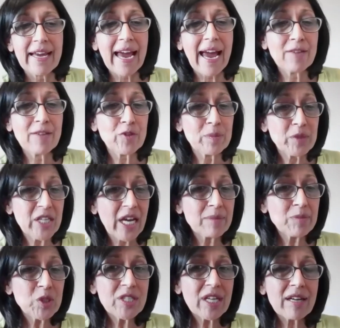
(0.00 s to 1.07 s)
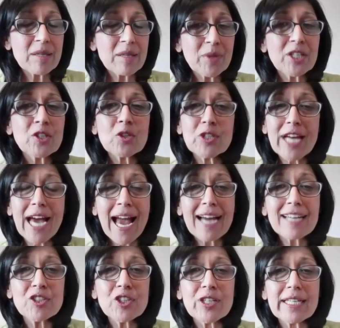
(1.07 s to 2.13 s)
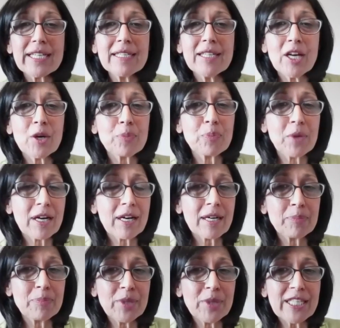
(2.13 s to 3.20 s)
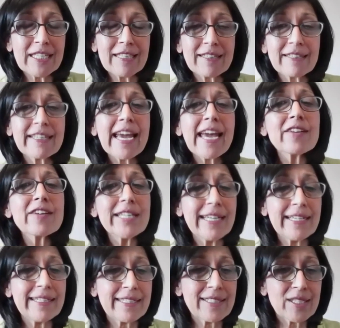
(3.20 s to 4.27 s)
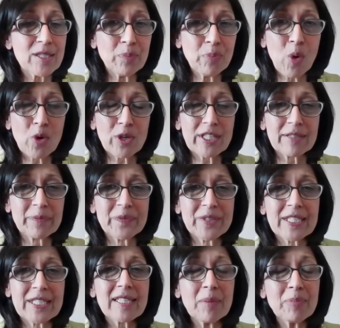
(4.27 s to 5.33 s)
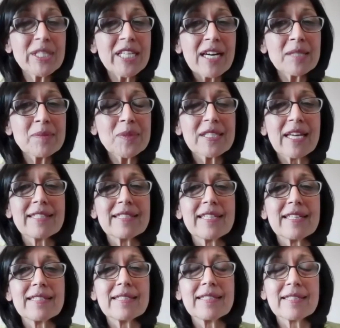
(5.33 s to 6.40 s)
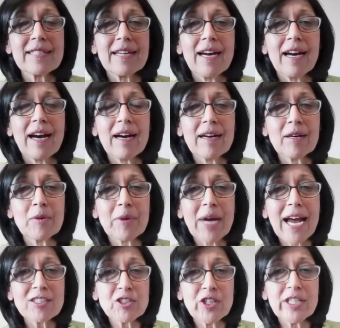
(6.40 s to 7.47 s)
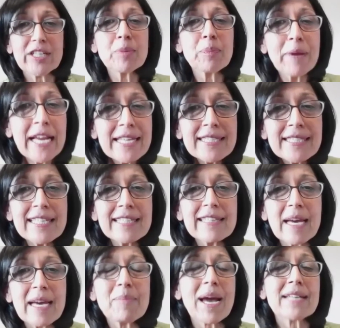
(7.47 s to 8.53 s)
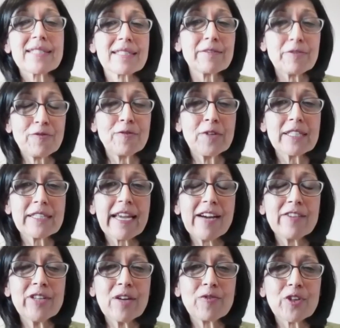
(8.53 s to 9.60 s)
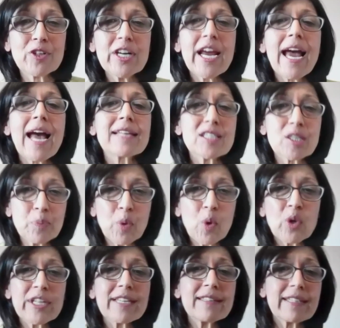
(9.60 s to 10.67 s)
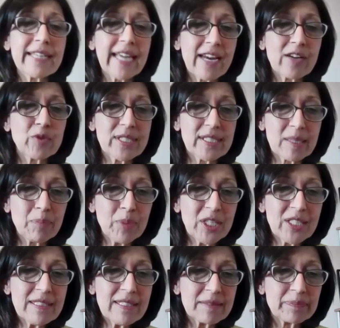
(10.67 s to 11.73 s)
And from time to time, it could actually be care-related support. Sometimes it is actually replacing them as a caregiver and supporting the care recipient.